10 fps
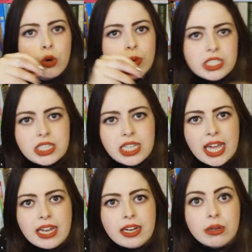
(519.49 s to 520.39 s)
Whereas in
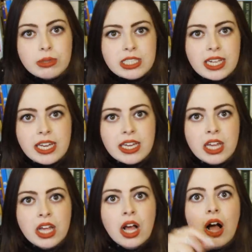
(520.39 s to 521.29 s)
then, it was saying,
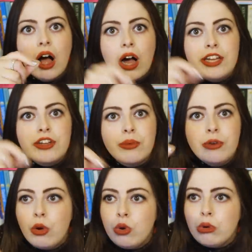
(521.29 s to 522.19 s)
I don't
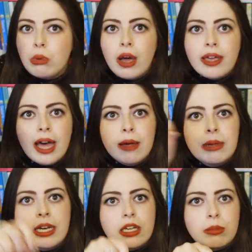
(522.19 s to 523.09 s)
know who I am
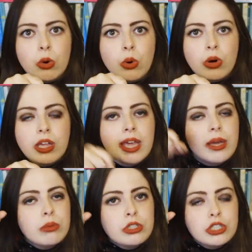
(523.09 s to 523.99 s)
anymore.
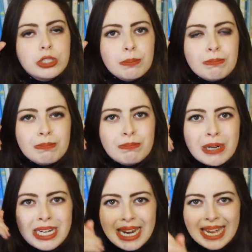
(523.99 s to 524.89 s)
It was the
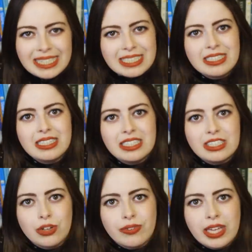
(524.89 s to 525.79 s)

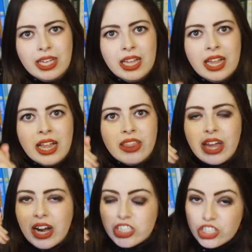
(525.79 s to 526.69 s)
blatantness of it
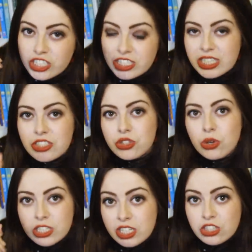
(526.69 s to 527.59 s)
that I just did
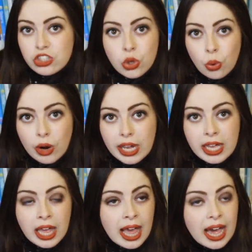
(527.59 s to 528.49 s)
not
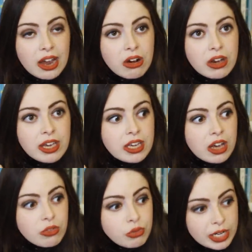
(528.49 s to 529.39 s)
enjoy, and I
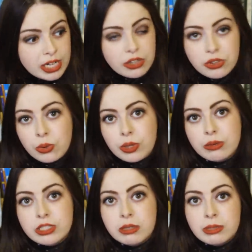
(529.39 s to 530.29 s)
really thought there
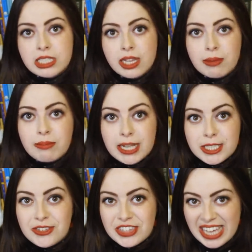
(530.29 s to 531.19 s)
was going to be something
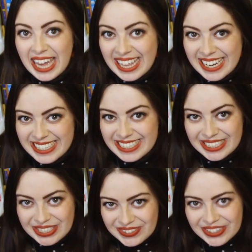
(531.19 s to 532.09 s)
massive at the end,
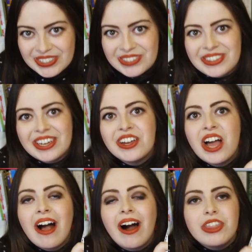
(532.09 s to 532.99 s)
to be honest with you.
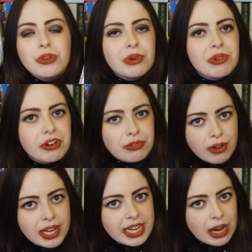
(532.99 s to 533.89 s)
I thought we were going to
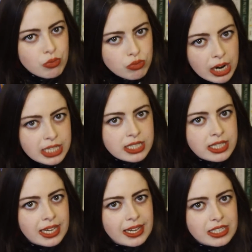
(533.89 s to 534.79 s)
find out right at
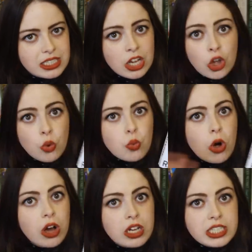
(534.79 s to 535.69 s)
the end
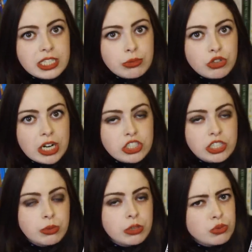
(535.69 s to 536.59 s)
what her deep
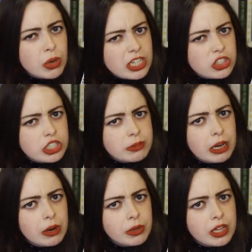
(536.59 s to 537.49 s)
tragedy was. Why did she
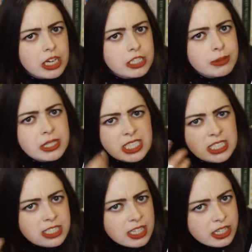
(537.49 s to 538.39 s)
split up with her husband? Is
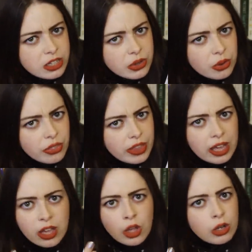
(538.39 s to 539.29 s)
there something going on
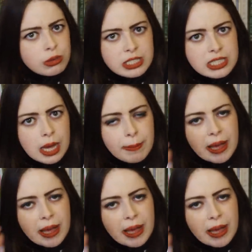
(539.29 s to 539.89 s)
there? What's that